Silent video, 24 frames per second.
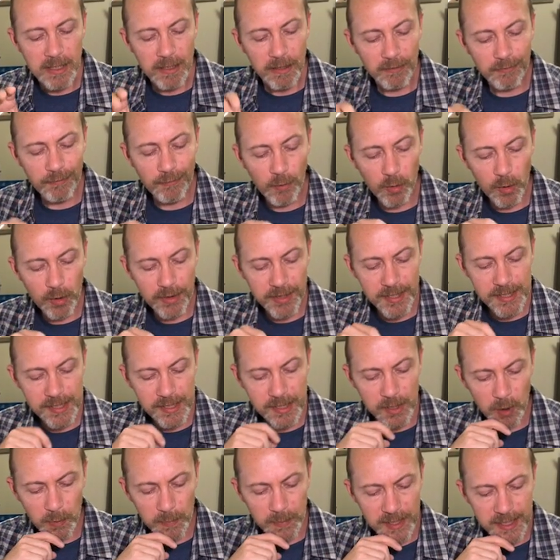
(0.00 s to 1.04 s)
For the
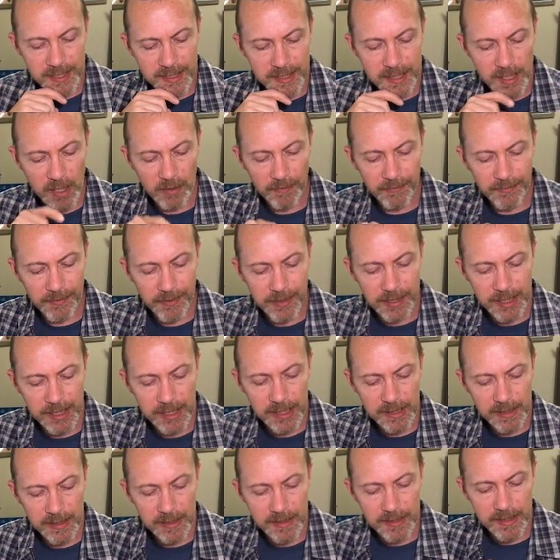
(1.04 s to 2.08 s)
sculpt itself,
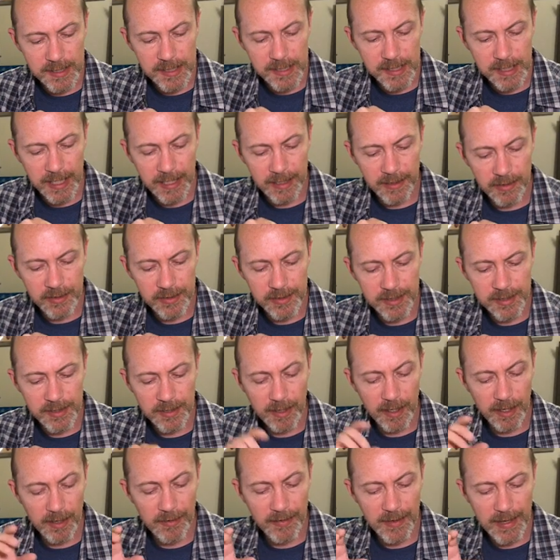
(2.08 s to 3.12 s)
the scales,
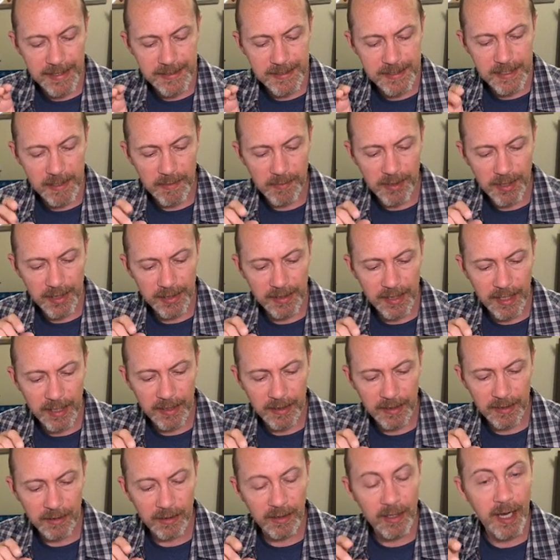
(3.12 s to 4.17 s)
that's something that in
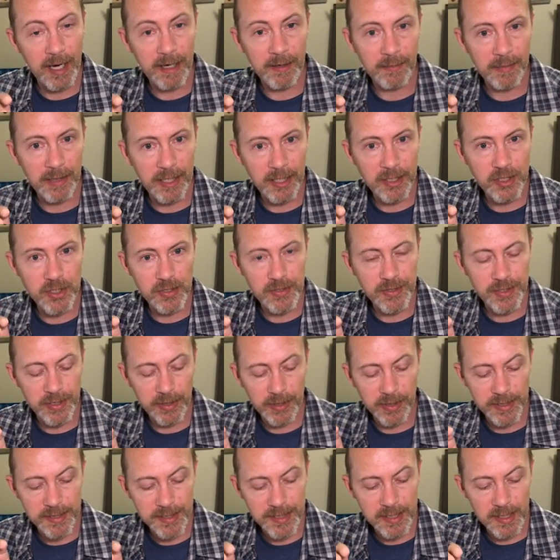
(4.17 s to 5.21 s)
a lot of miniatures you
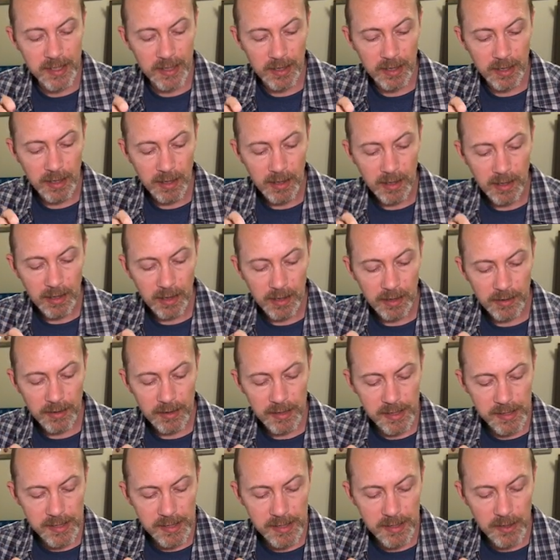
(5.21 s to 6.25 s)
can see the
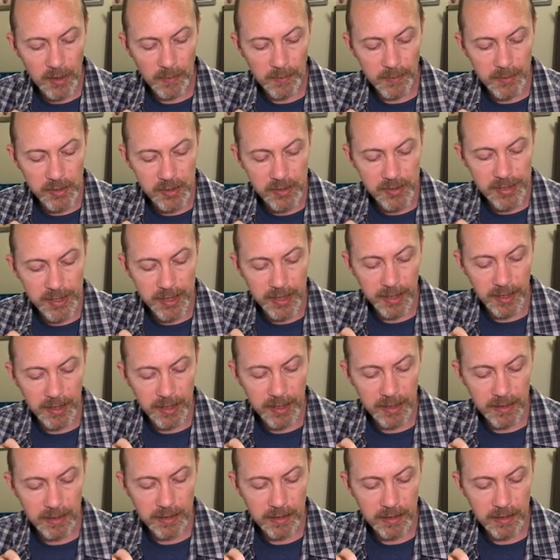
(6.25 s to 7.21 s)
sculptors can get,